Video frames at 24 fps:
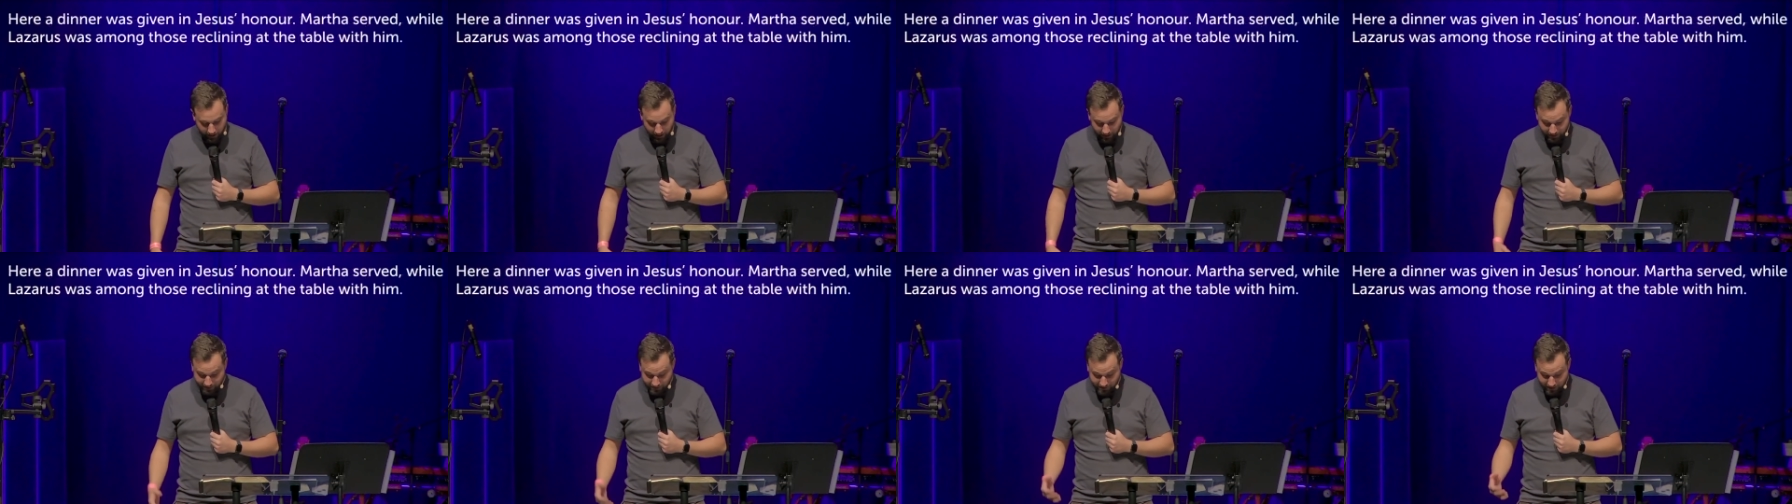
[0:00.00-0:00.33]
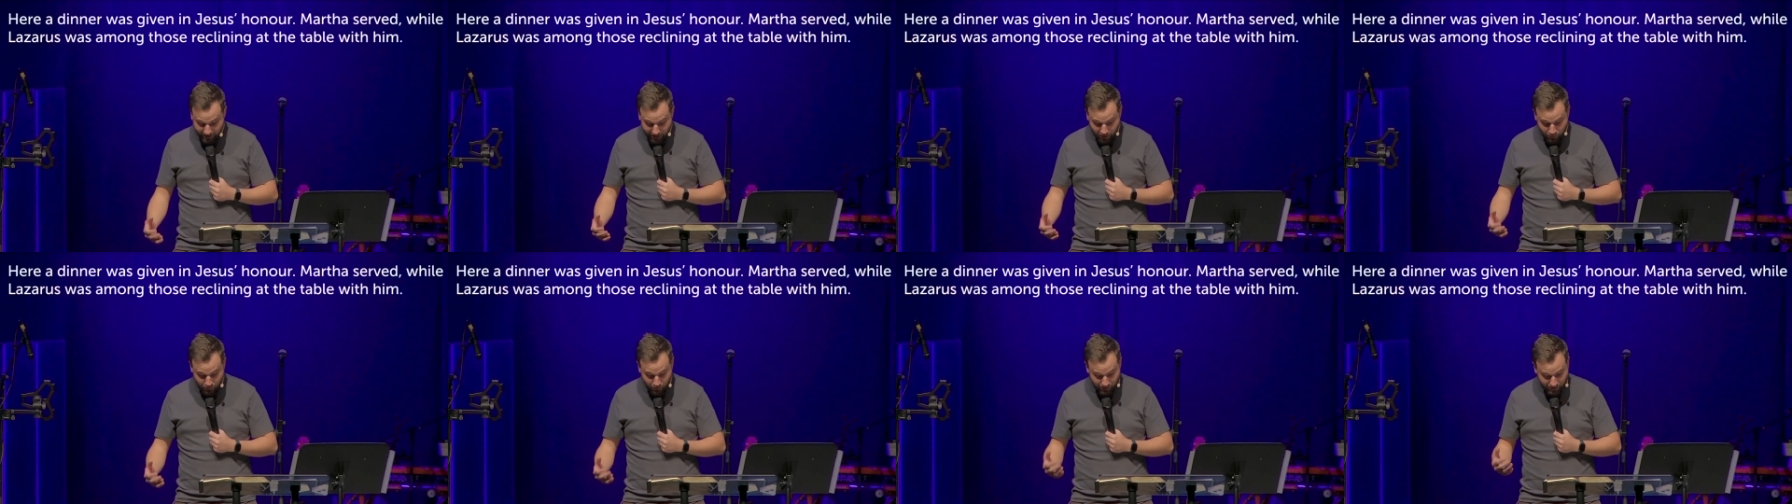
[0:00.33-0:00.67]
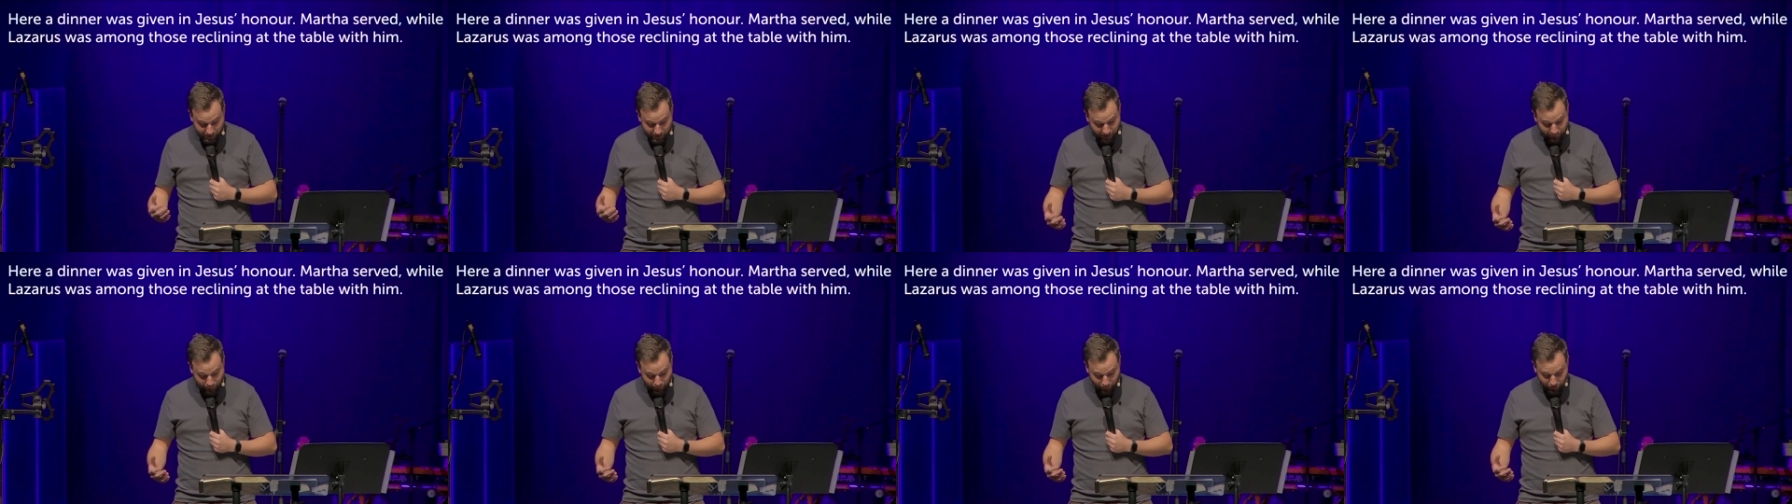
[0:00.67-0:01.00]
a dinner was
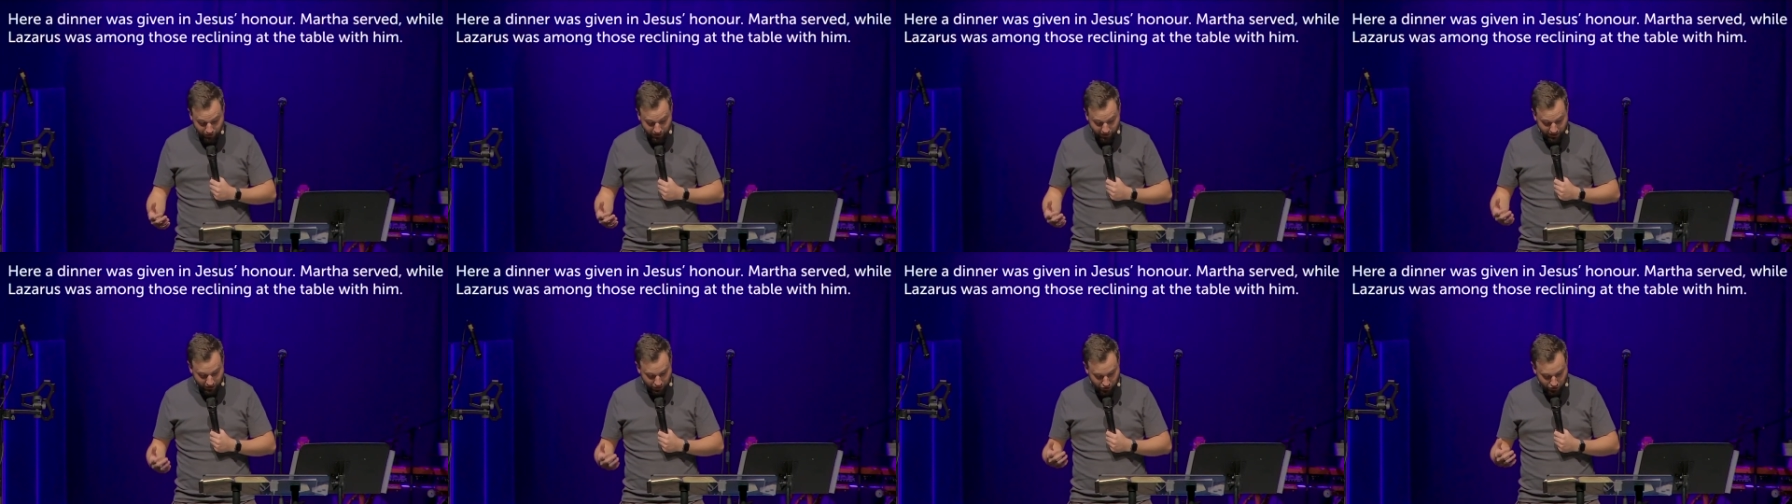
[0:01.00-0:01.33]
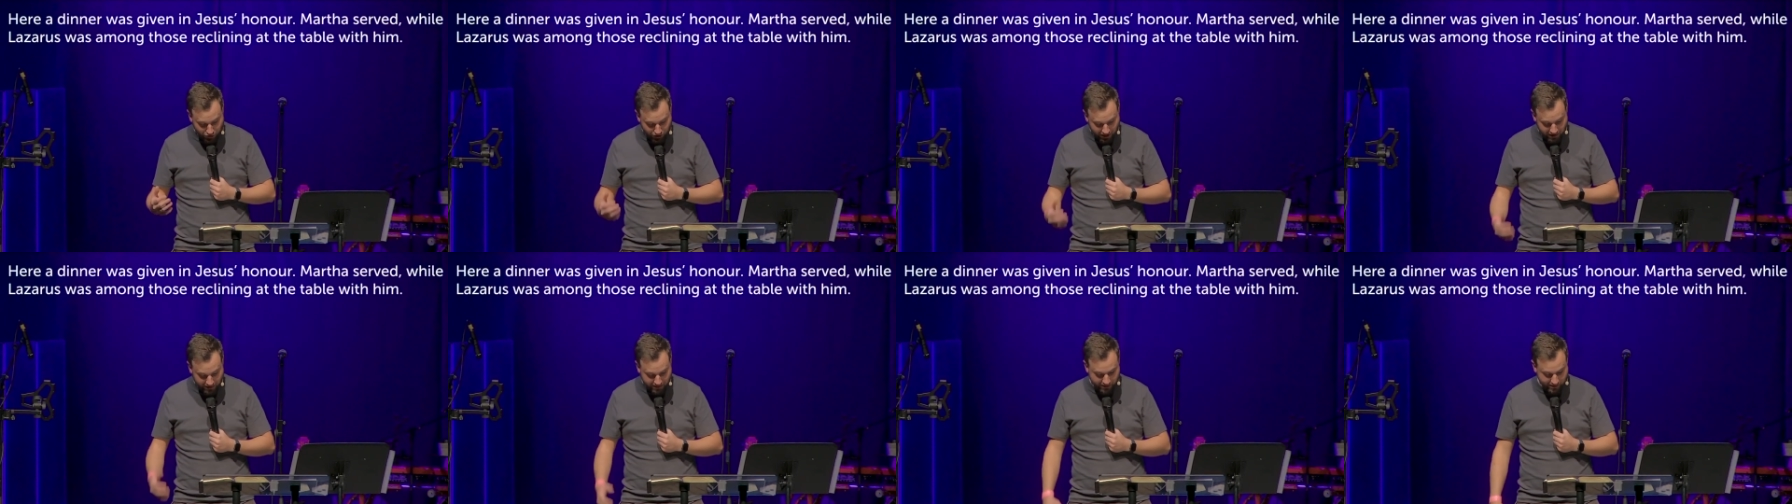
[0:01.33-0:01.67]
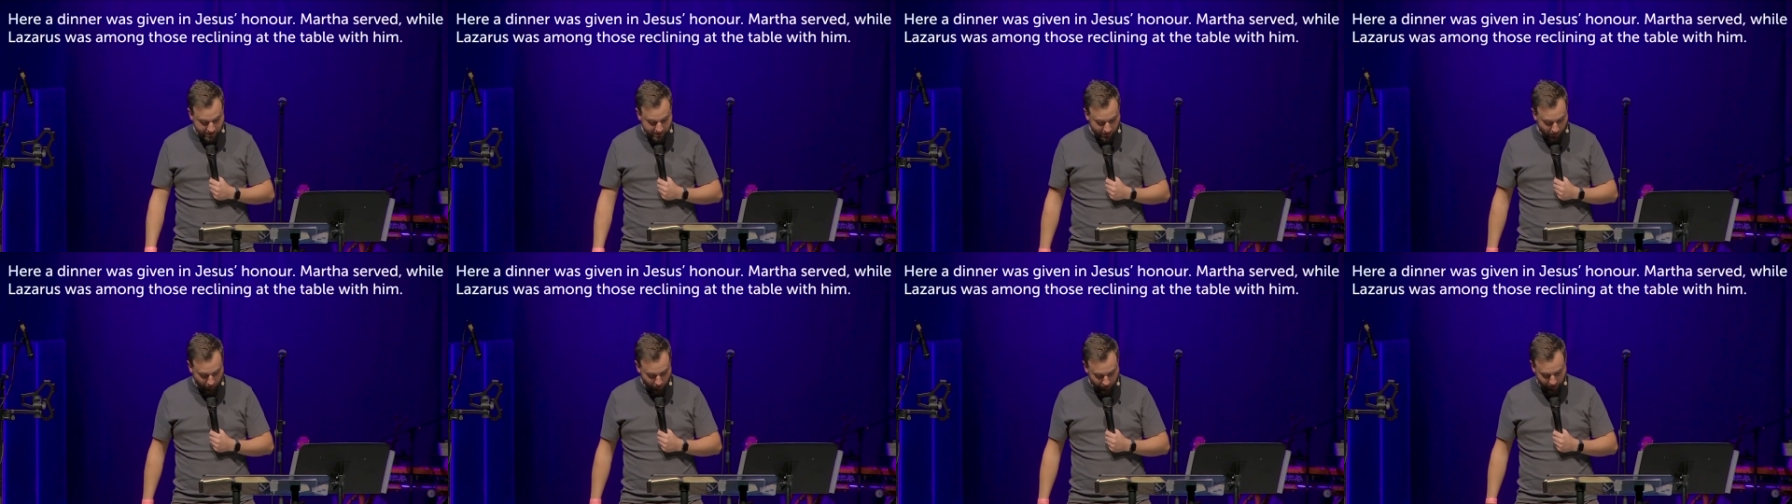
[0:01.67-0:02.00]
given in
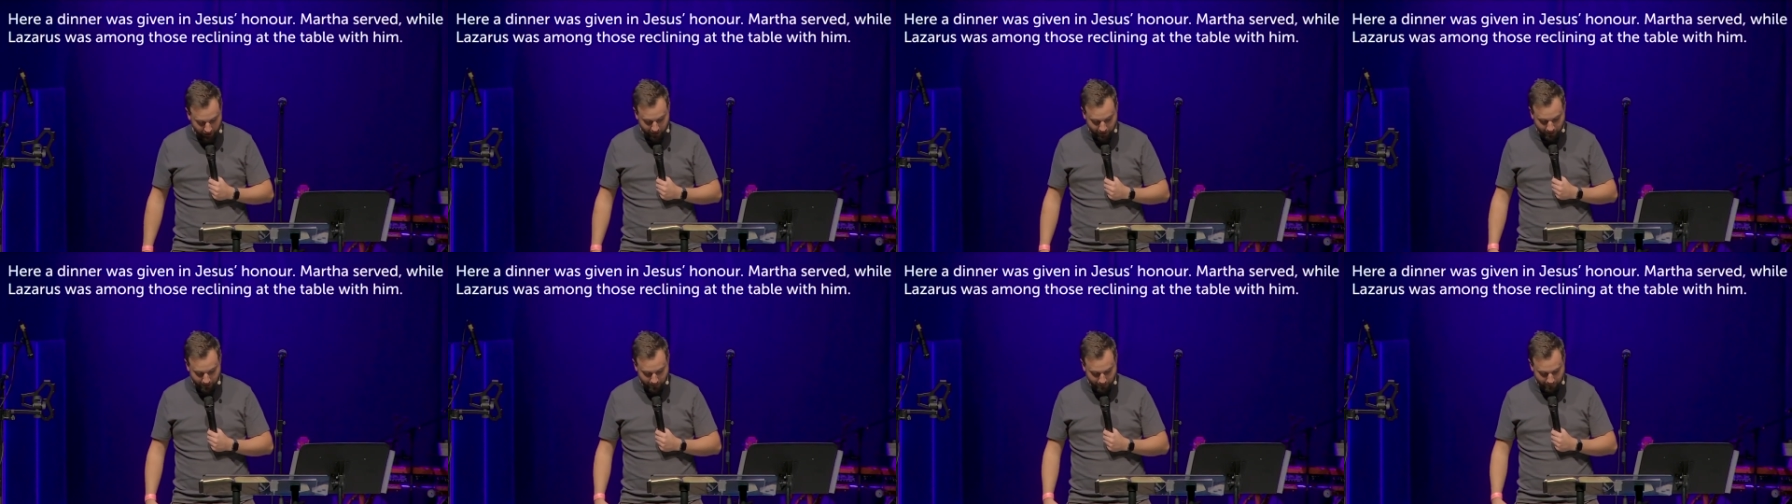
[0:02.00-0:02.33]
Jesus' honor.